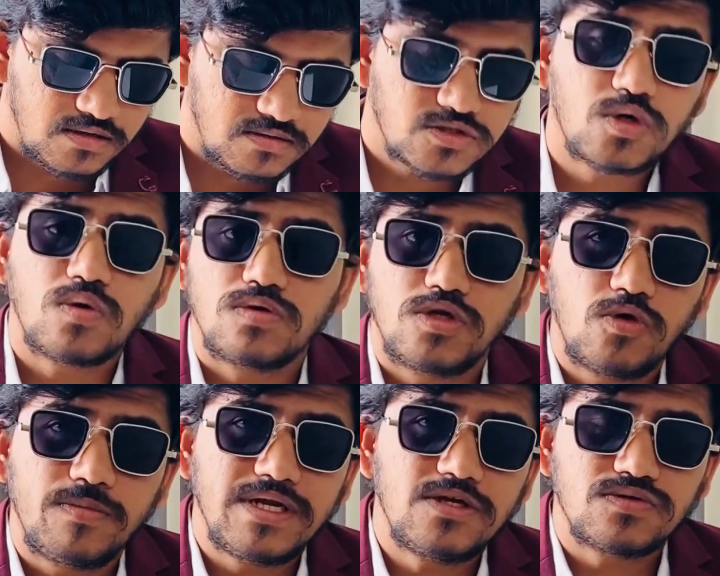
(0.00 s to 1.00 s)
So you
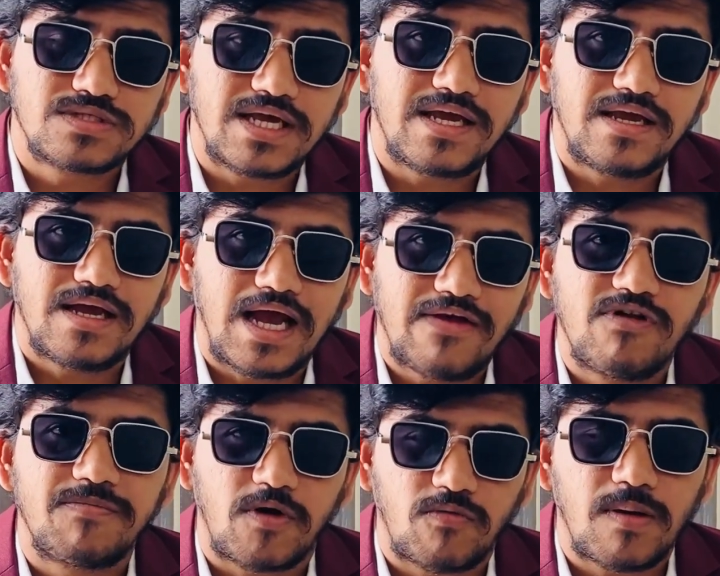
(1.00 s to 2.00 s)
mean to say I
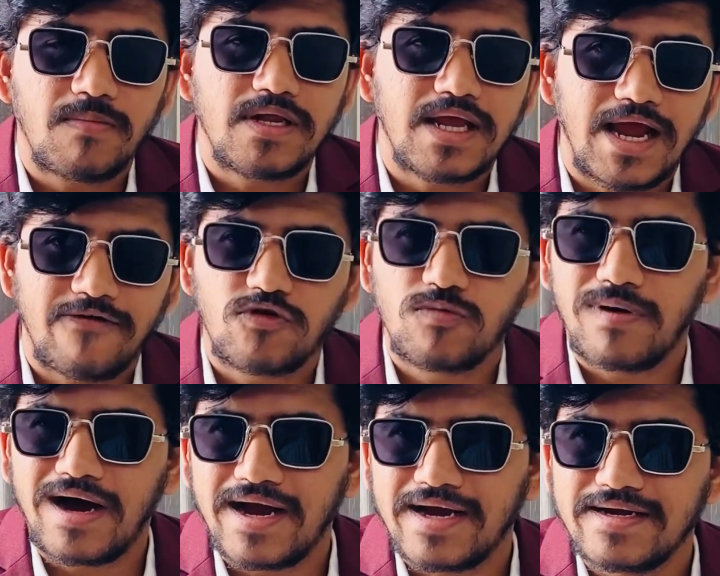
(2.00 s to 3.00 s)
will probably have to
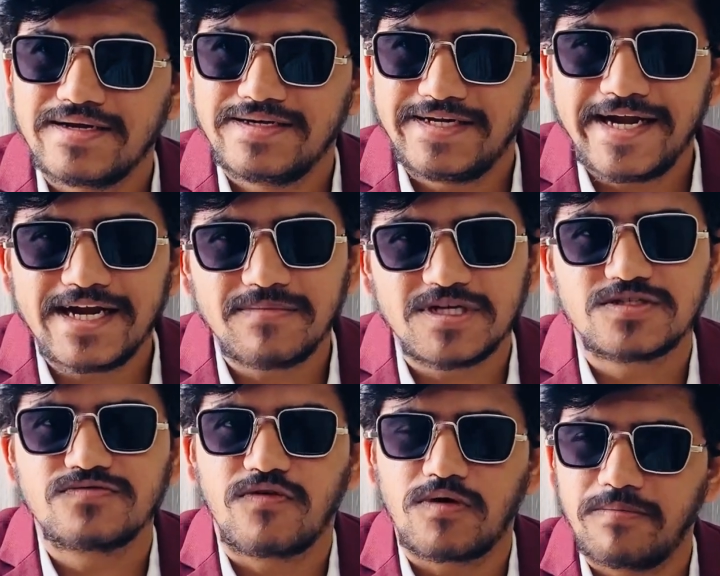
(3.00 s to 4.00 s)
buy
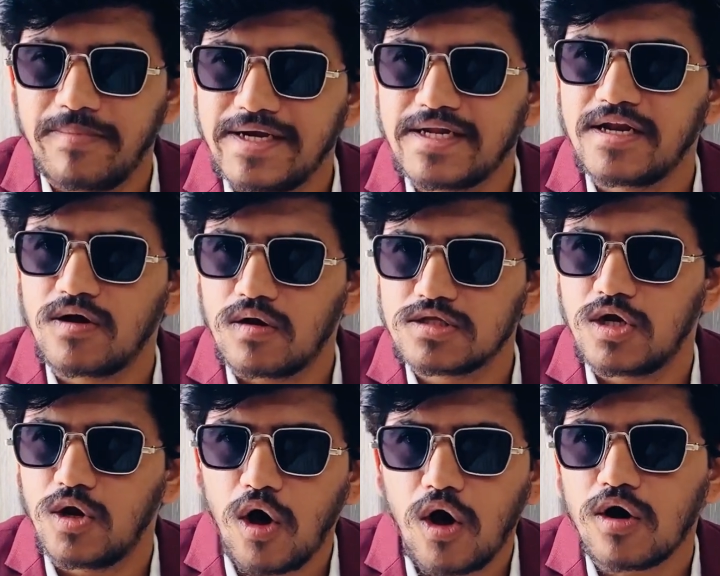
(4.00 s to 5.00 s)
database for maintaining all the
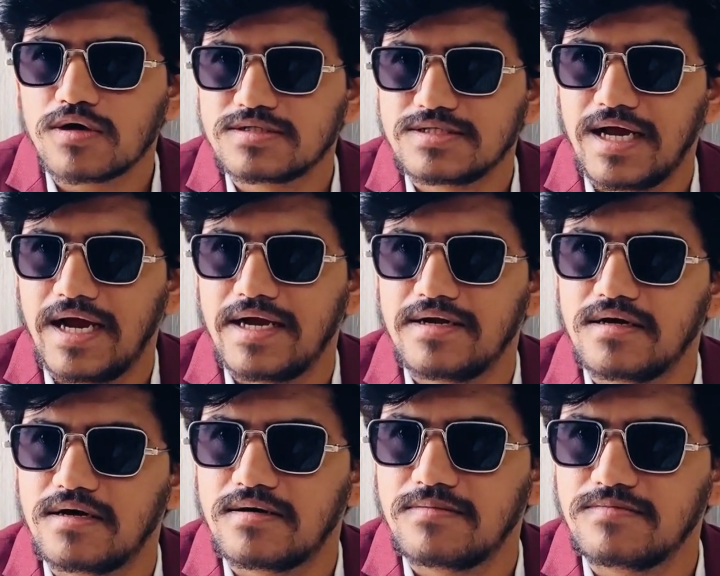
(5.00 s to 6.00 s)
logs and
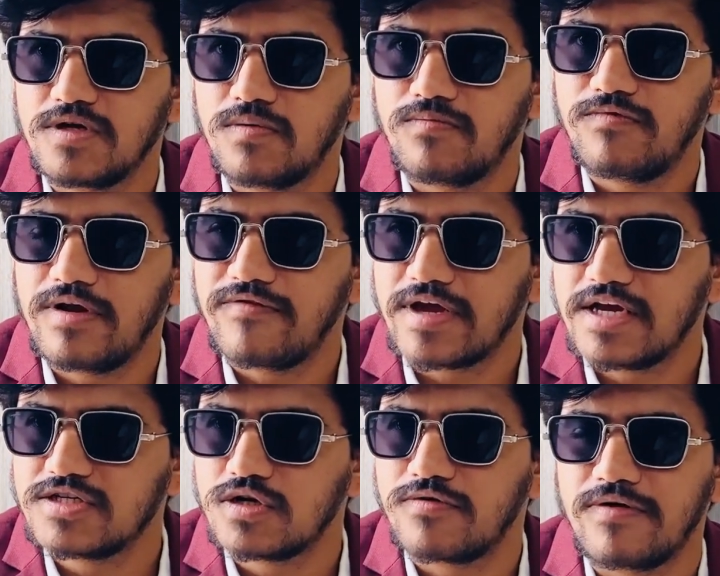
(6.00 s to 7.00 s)
uh, you know
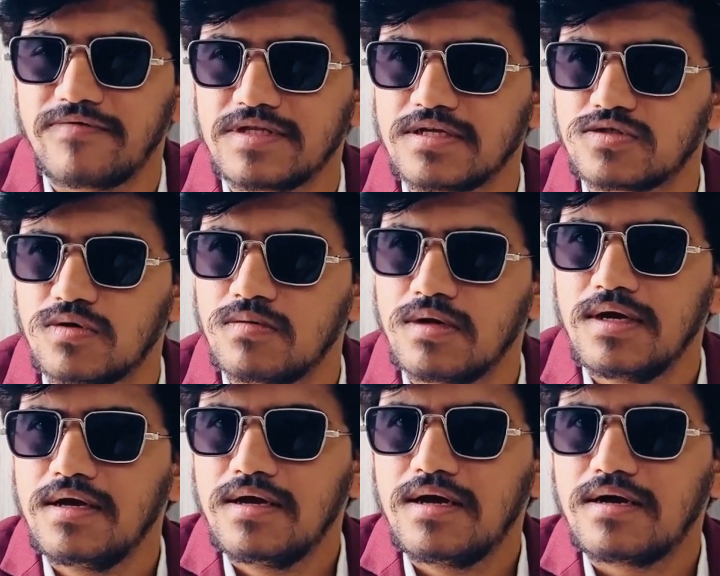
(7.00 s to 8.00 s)
verification of everything. So,
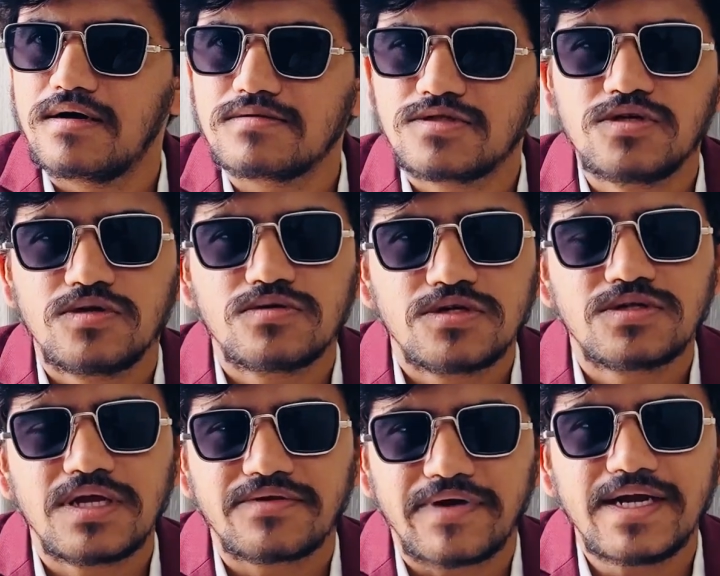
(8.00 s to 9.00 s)
uh, so you you
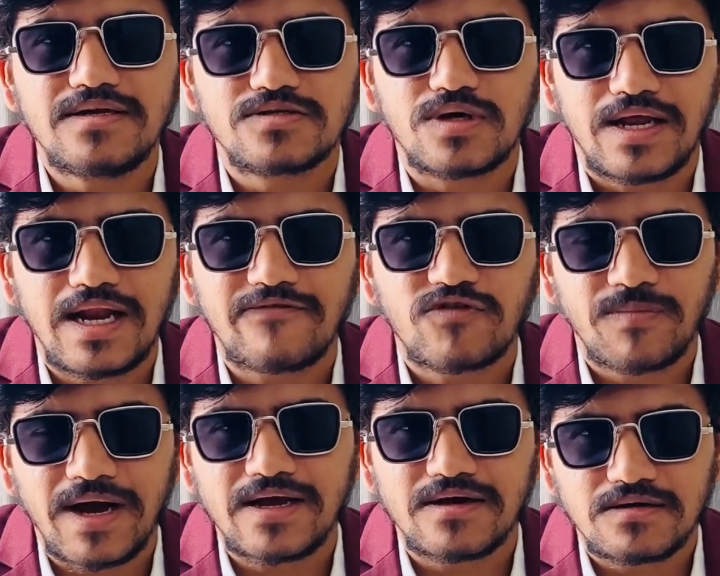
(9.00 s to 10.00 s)
think right? So I'll have to
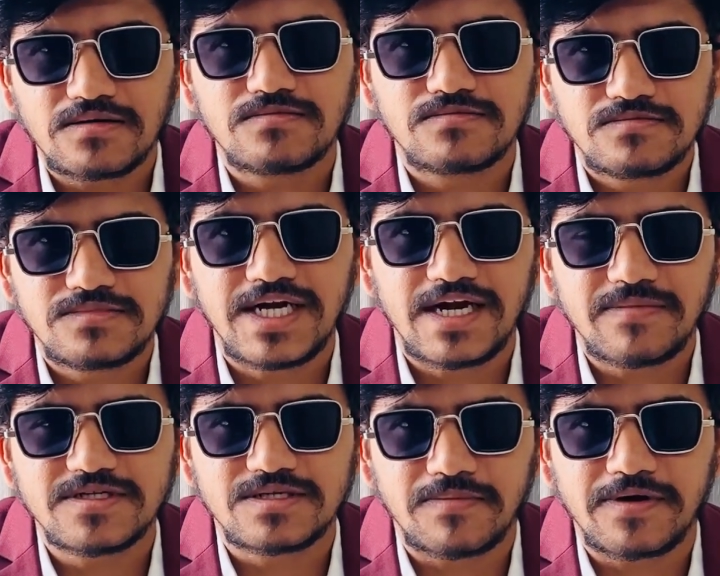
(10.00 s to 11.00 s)
buy a
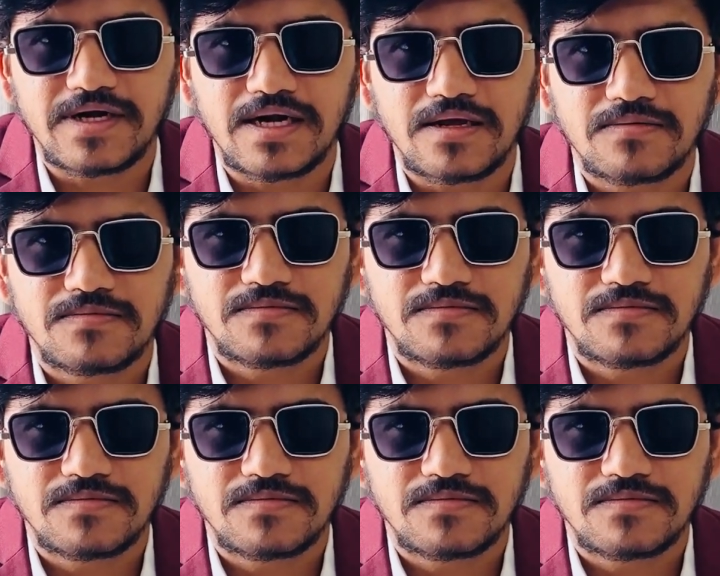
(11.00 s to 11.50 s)
database separately.